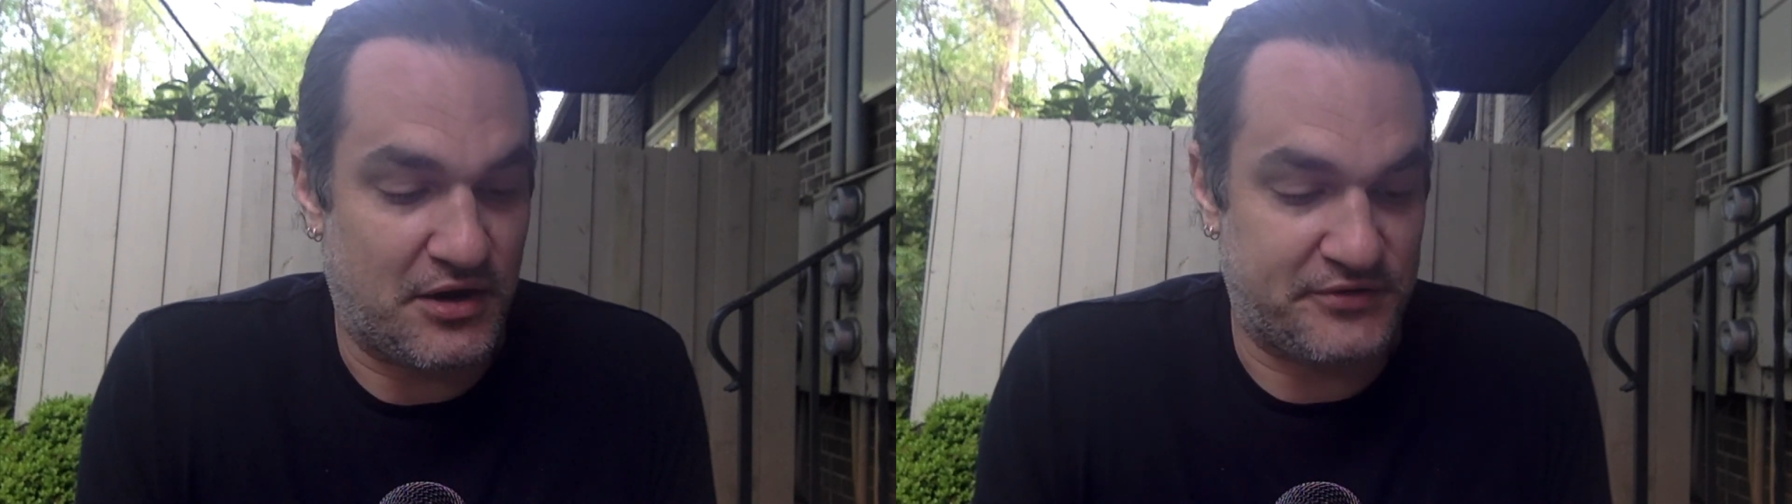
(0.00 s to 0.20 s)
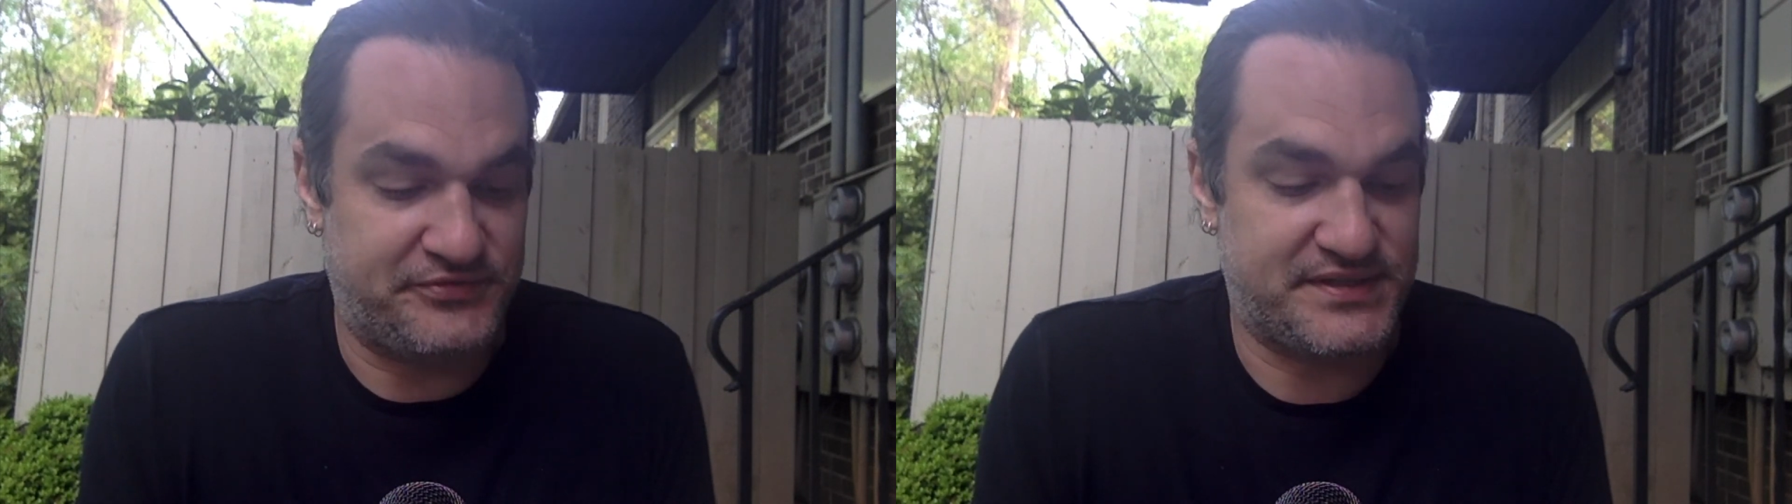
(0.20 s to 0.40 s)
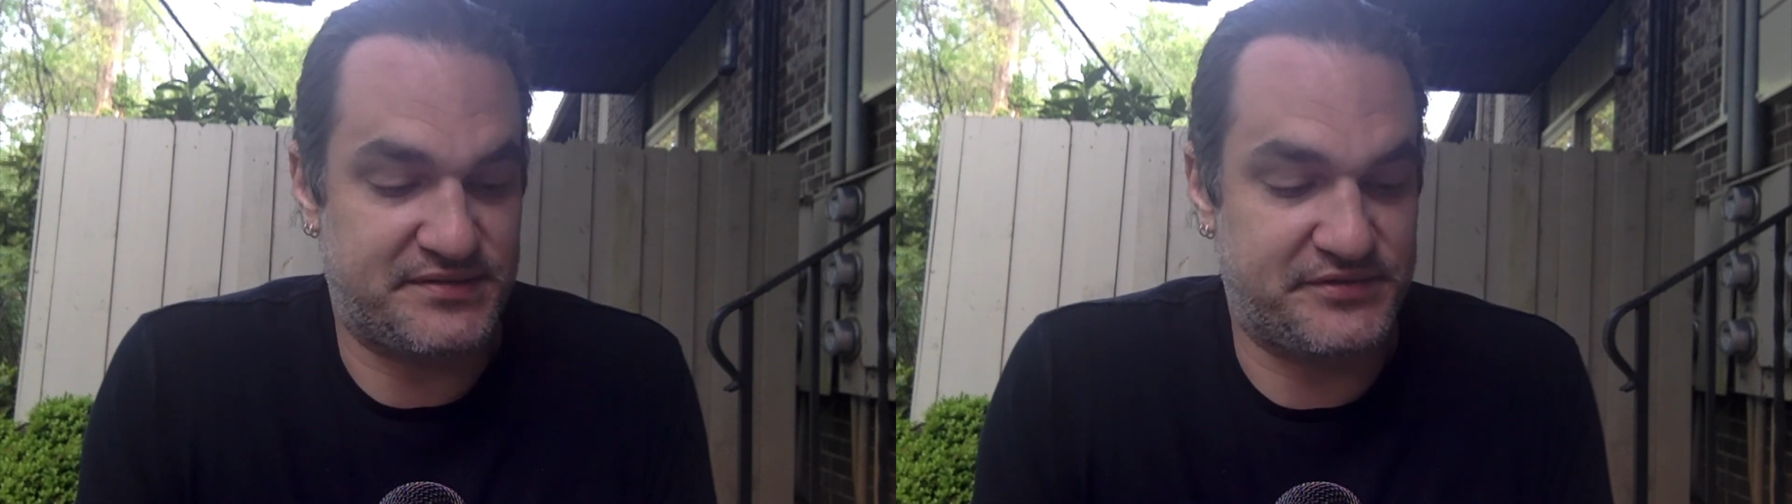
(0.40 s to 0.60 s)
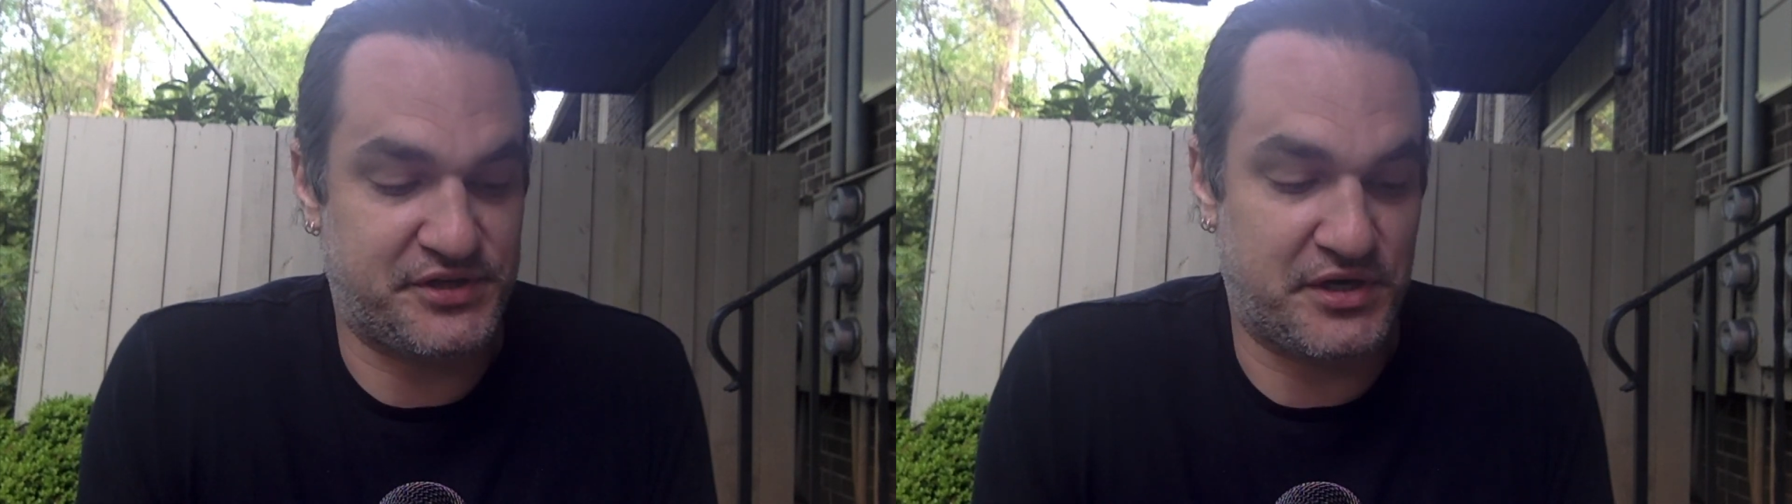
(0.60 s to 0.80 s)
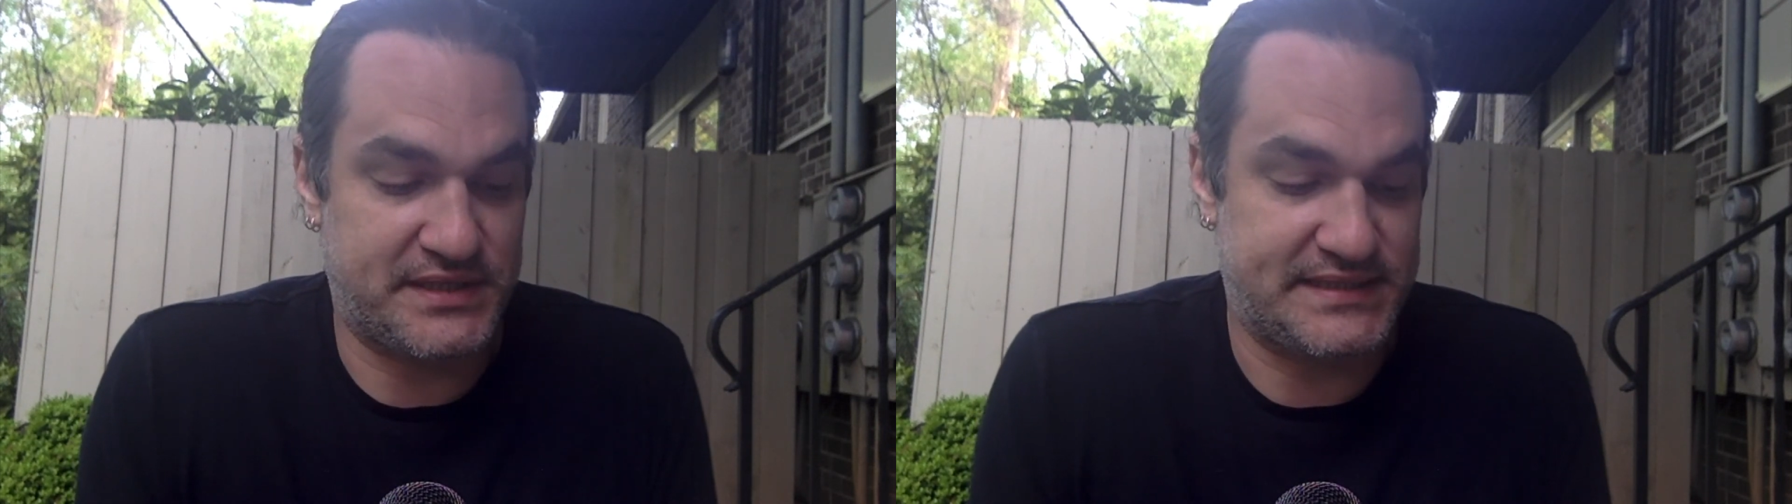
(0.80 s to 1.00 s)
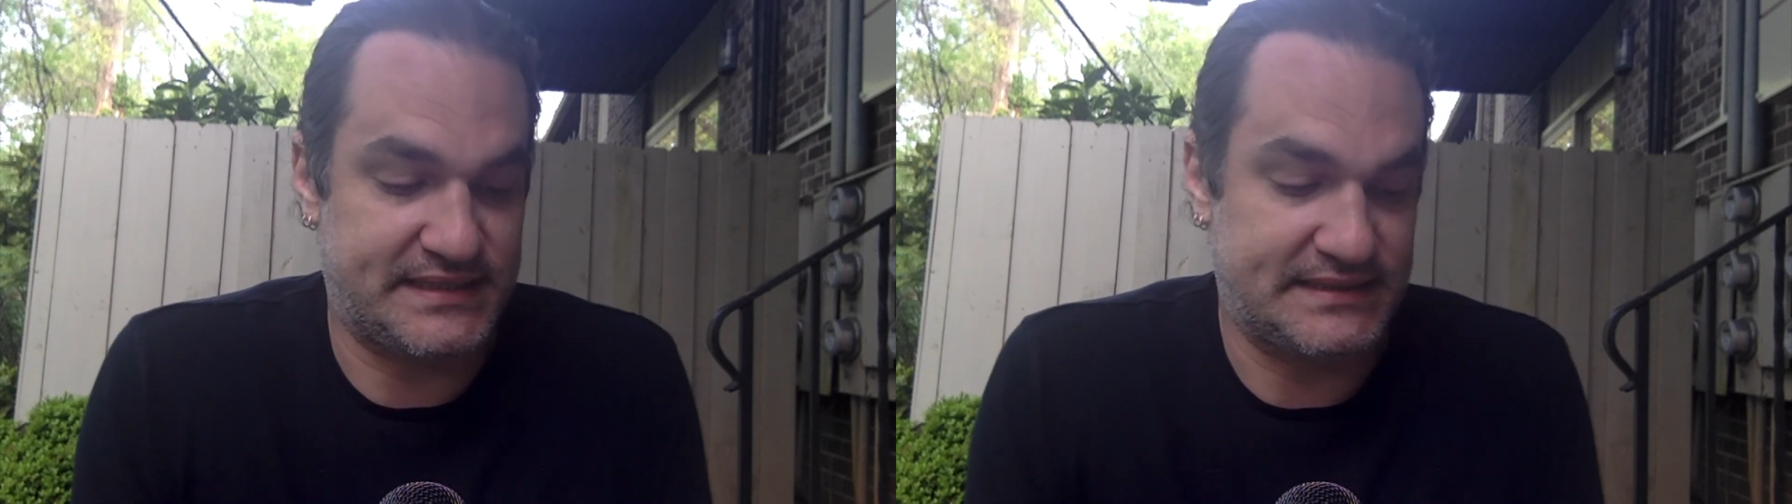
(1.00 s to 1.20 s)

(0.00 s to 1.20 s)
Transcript: artifice of eternity.